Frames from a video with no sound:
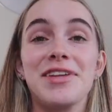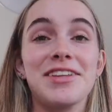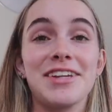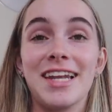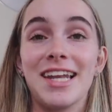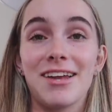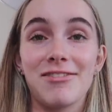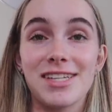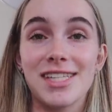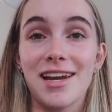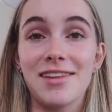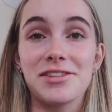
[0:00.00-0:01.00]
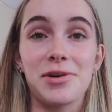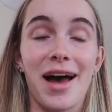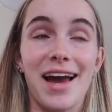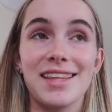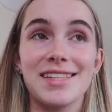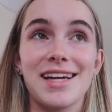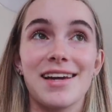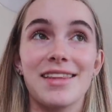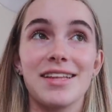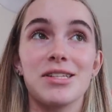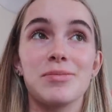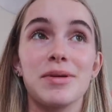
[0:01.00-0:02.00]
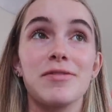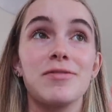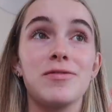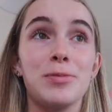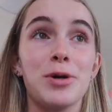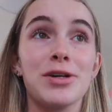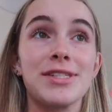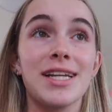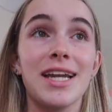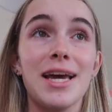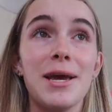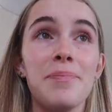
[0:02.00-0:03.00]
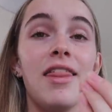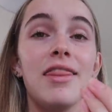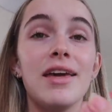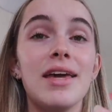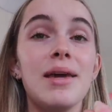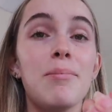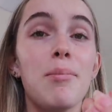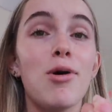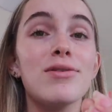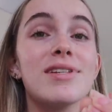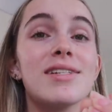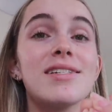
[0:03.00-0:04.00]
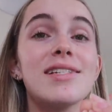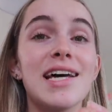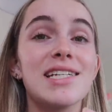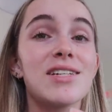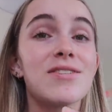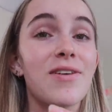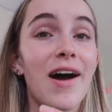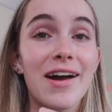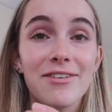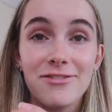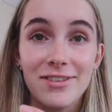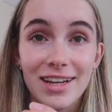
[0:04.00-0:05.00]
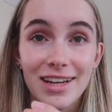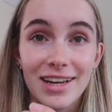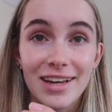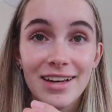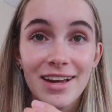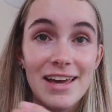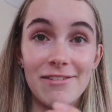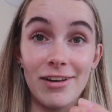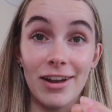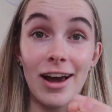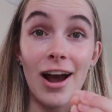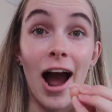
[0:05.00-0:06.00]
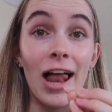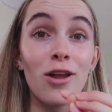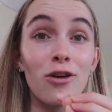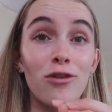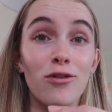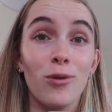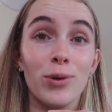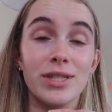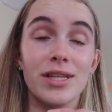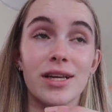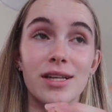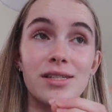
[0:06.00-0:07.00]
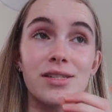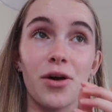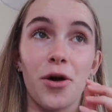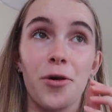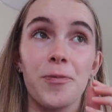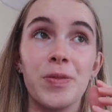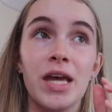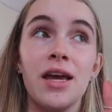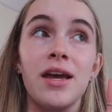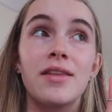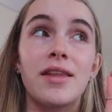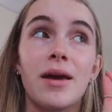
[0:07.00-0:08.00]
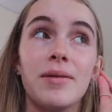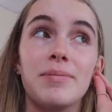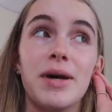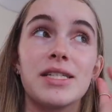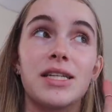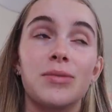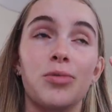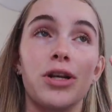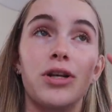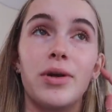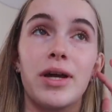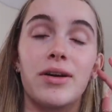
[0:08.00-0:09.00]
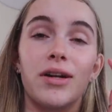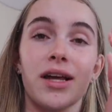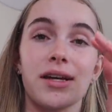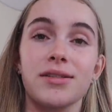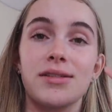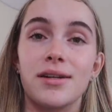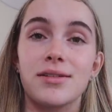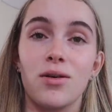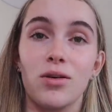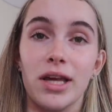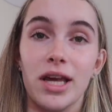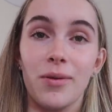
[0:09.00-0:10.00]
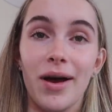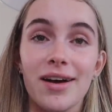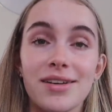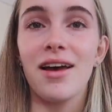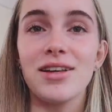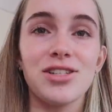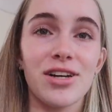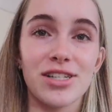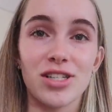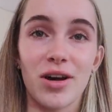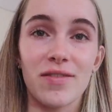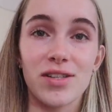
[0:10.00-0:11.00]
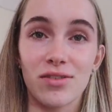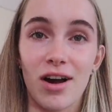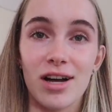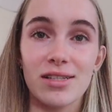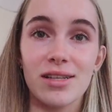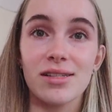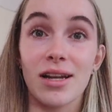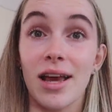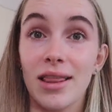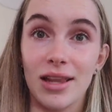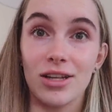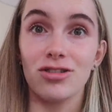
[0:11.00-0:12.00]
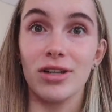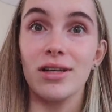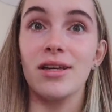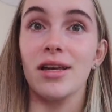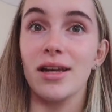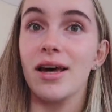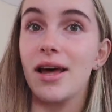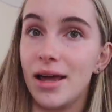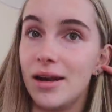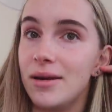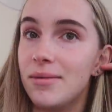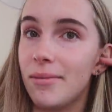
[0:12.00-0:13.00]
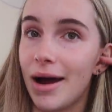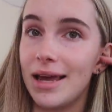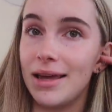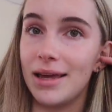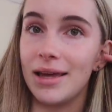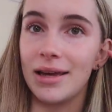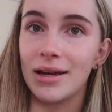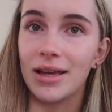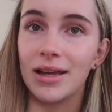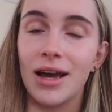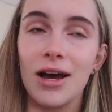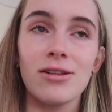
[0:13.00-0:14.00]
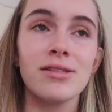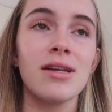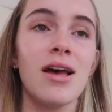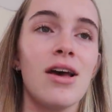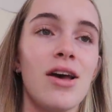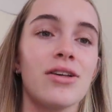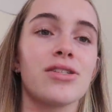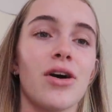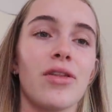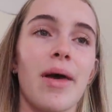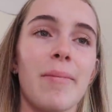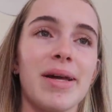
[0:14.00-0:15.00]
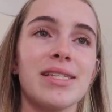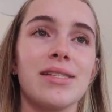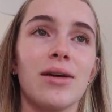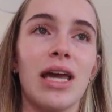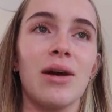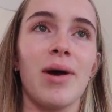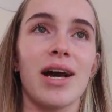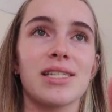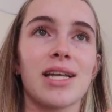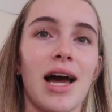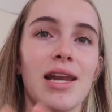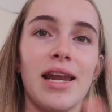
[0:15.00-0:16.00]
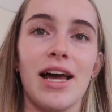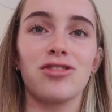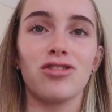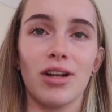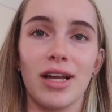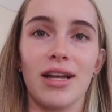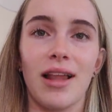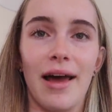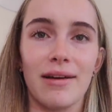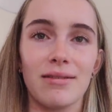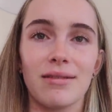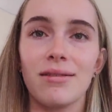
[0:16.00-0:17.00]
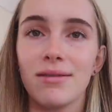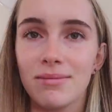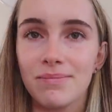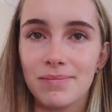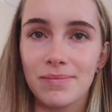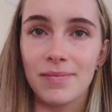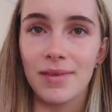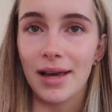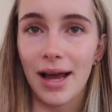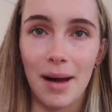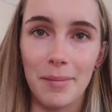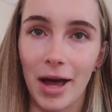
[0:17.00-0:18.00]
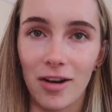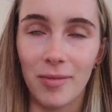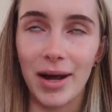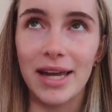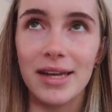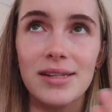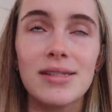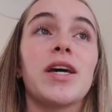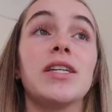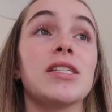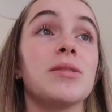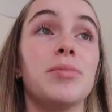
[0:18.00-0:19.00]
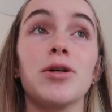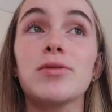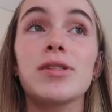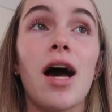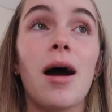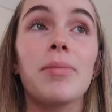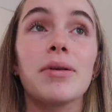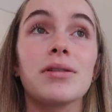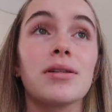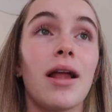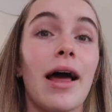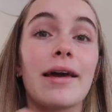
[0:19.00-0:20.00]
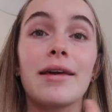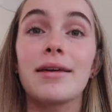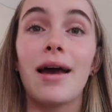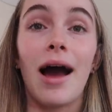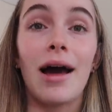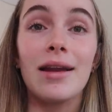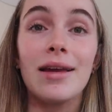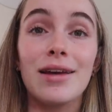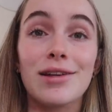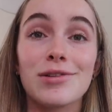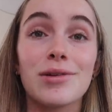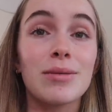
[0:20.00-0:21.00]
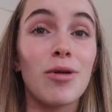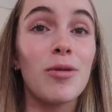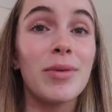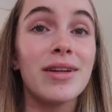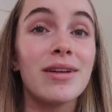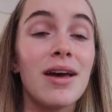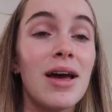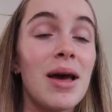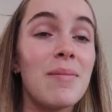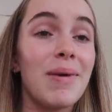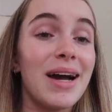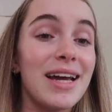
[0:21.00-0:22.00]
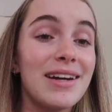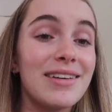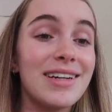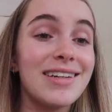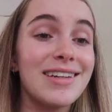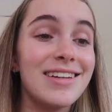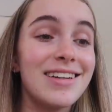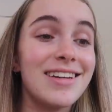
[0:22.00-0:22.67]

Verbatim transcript: either going to love the sound of this or hate the sound of this, but personally, the most satisfying feeling ever. Like, I look forward to this. So they basically just put it in your ear and it like sucks out all the earwax. As you guys know, I have psoriasis and I literally get it in my ear canals. So that means the earwax can't naturally like come out of my ears. It just builds up until I can't hear. So at the moment, my hearing